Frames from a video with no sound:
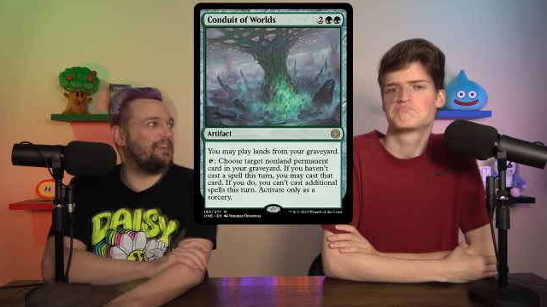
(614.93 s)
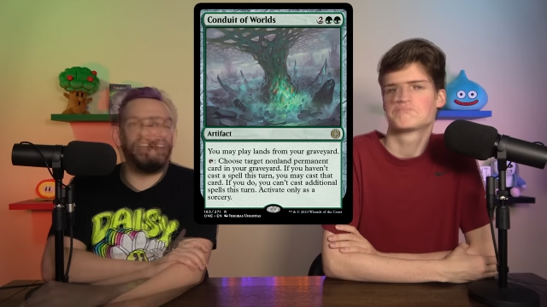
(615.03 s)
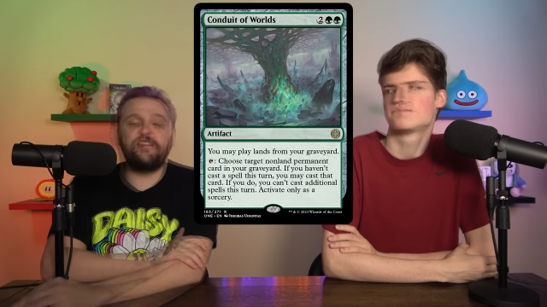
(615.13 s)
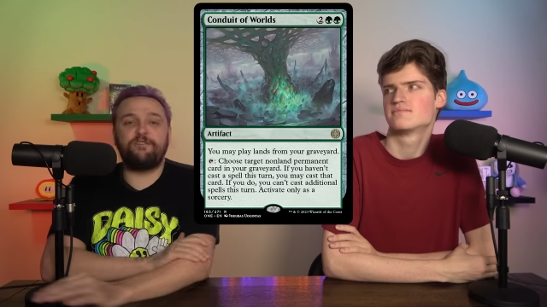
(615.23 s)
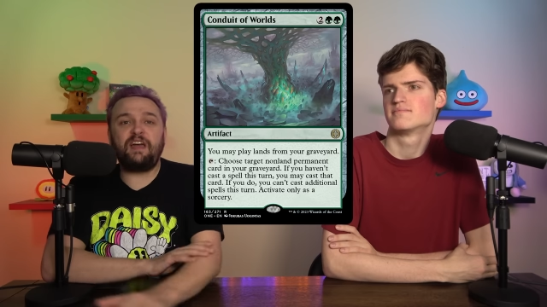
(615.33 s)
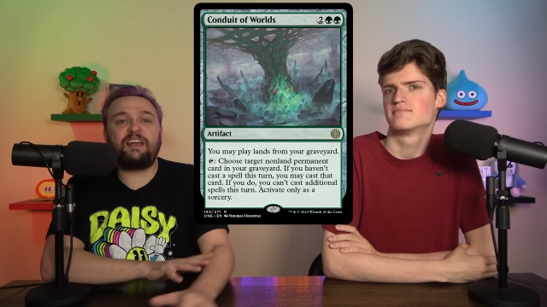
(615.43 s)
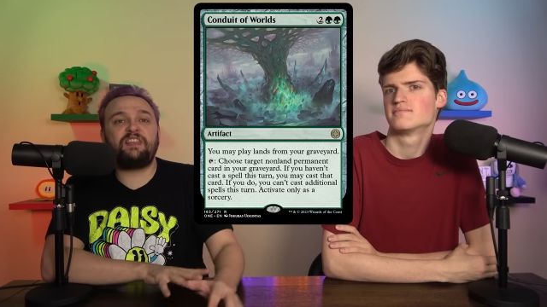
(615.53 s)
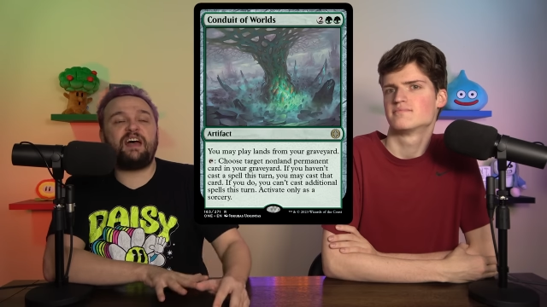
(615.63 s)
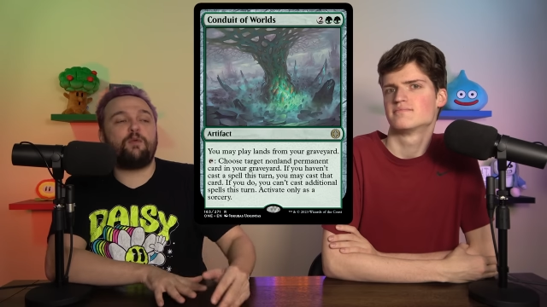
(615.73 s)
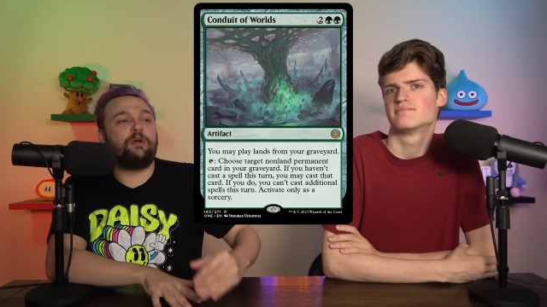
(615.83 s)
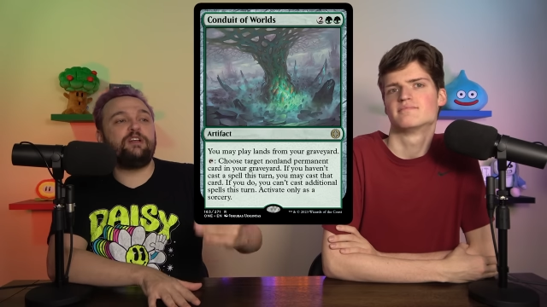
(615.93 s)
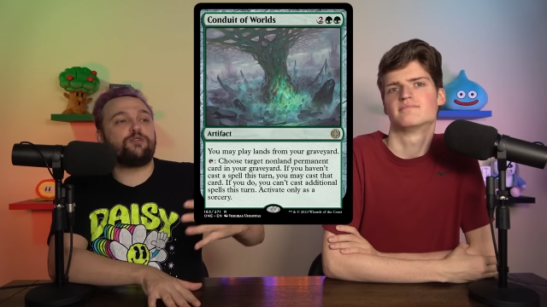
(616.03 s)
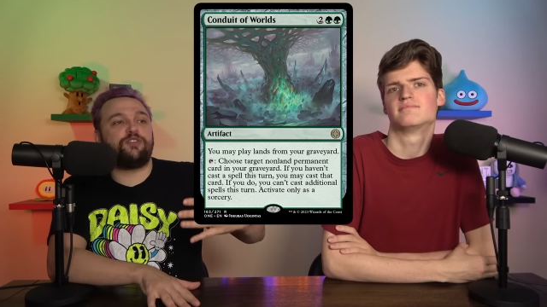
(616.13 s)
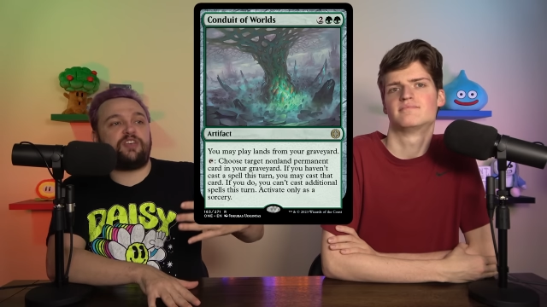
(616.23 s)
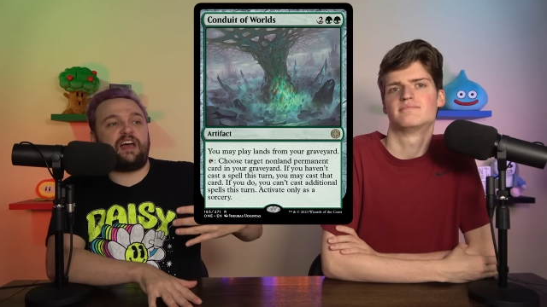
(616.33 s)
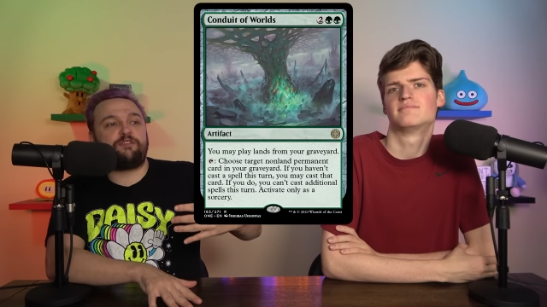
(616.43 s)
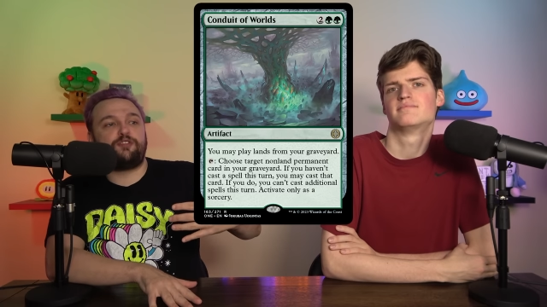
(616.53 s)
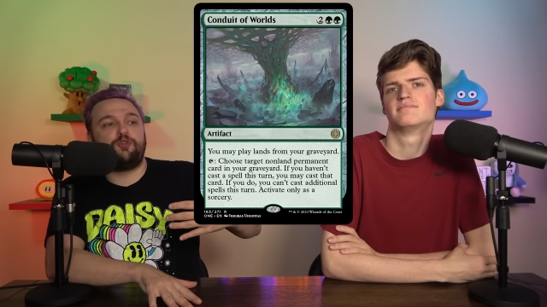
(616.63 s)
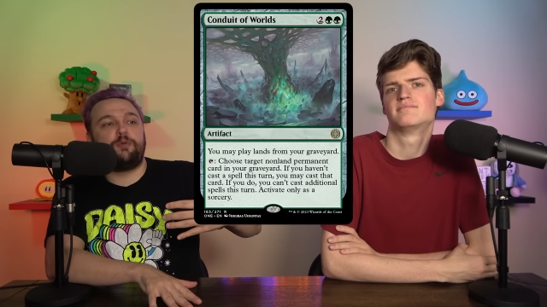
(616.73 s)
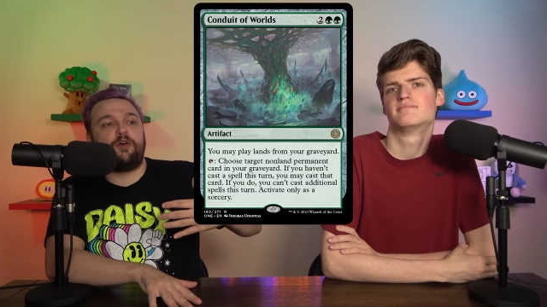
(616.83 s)
Speaker 1: And the fact that we don't just have
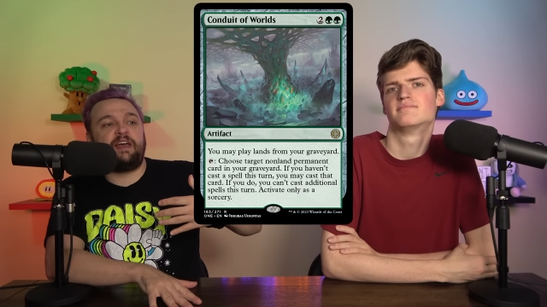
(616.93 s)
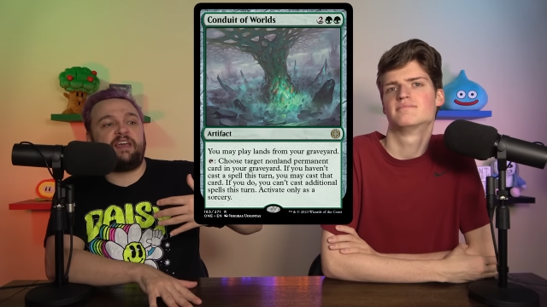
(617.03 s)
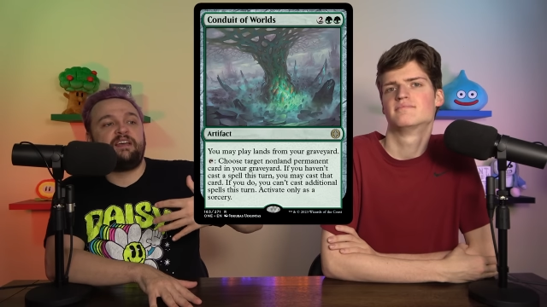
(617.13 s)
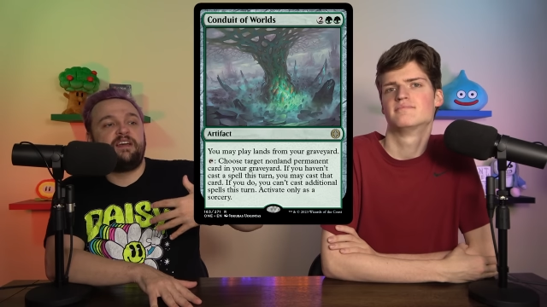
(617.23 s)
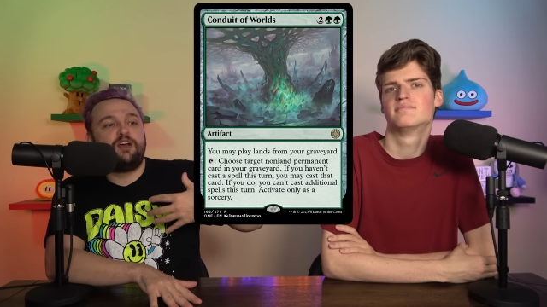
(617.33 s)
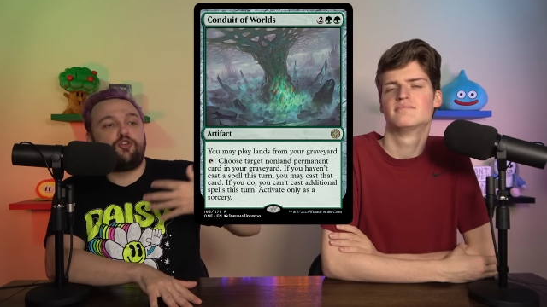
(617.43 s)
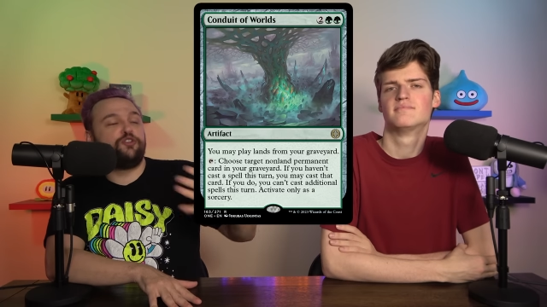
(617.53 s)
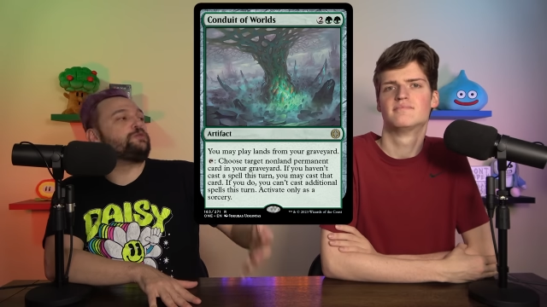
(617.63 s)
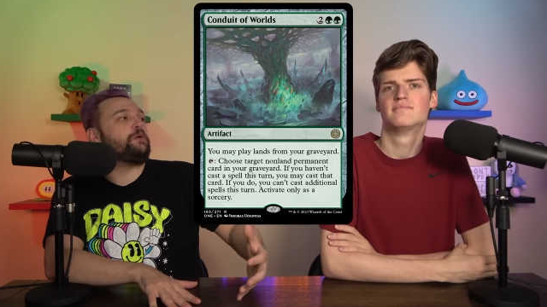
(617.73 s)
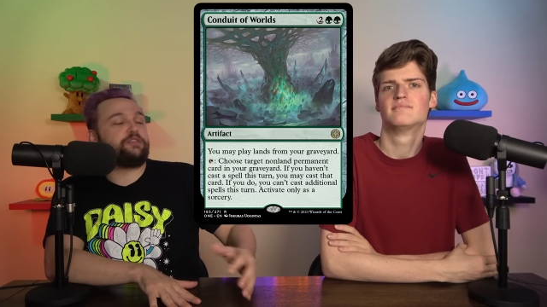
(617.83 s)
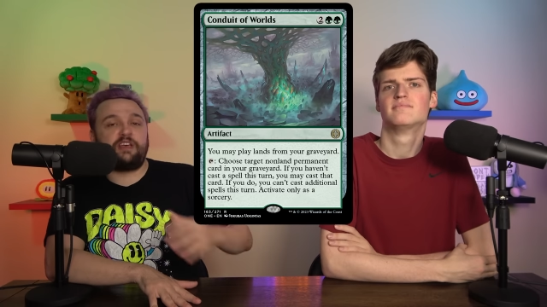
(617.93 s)
to play Crucible Worlds.